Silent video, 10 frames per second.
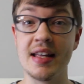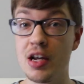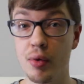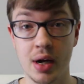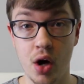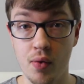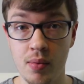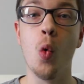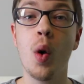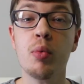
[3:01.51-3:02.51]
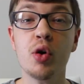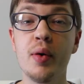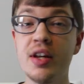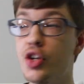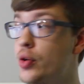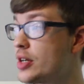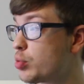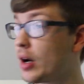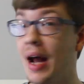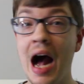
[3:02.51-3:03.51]
a year ago. What we're going to do is
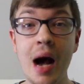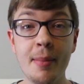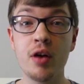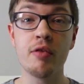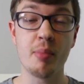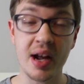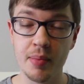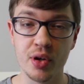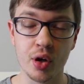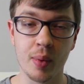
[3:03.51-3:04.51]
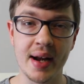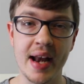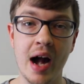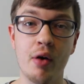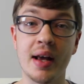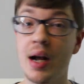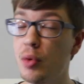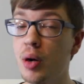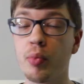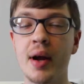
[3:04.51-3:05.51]
we're going to hop on over to my computer right now, and I'm
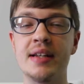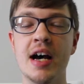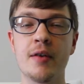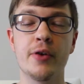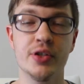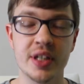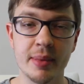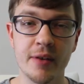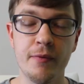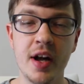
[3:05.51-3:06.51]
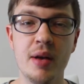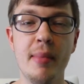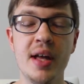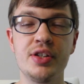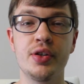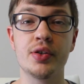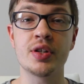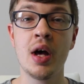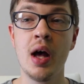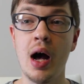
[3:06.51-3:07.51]
going to break down for you some of the
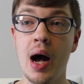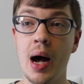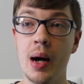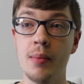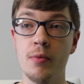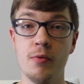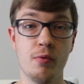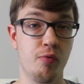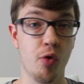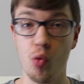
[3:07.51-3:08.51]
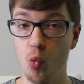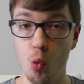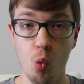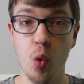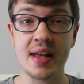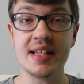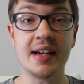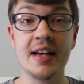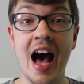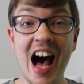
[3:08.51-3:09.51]
fundamentals for what
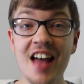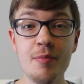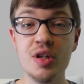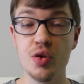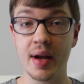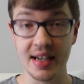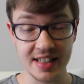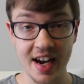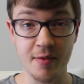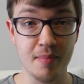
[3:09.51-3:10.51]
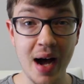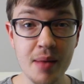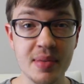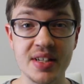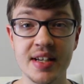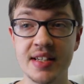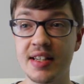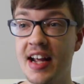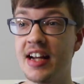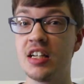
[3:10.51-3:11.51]
exactly I've been doing inside of my
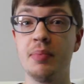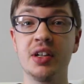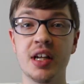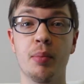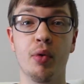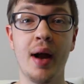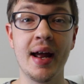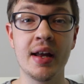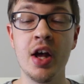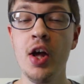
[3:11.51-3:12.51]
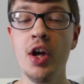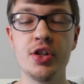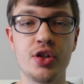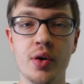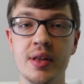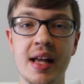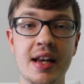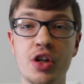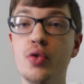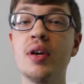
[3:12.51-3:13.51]
business and building a brand so
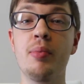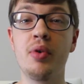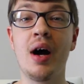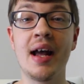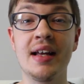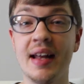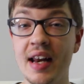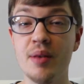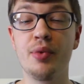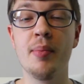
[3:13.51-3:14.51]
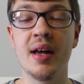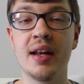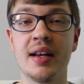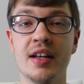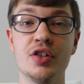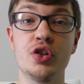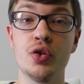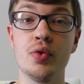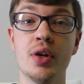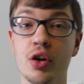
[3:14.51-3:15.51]
that you can apply it and implement it
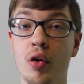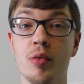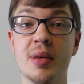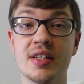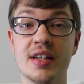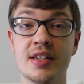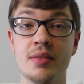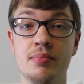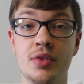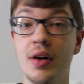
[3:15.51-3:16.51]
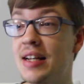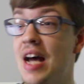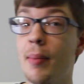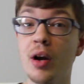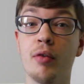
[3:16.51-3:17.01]
into your own business. So let's hop on